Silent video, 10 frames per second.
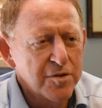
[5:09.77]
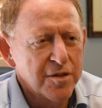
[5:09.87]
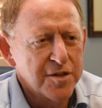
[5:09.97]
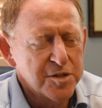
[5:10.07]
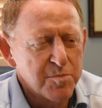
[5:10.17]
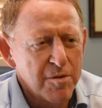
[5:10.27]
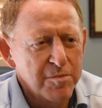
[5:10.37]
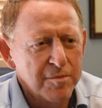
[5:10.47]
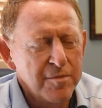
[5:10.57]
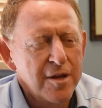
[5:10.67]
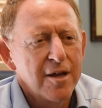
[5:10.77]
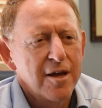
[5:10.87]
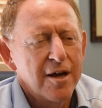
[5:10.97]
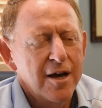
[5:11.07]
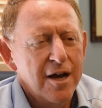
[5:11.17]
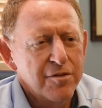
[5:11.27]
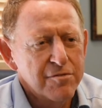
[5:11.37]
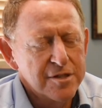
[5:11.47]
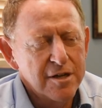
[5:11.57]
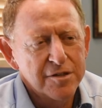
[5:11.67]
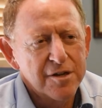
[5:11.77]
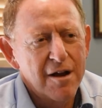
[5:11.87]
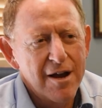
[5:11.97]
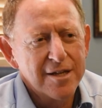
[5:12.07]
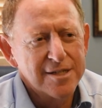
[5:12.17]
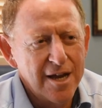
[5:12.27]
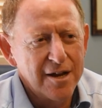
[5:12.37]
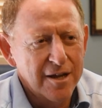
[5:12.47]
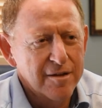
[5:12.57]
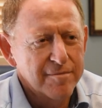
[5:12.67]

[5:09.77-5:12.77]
with this problem, and the results are outstanding.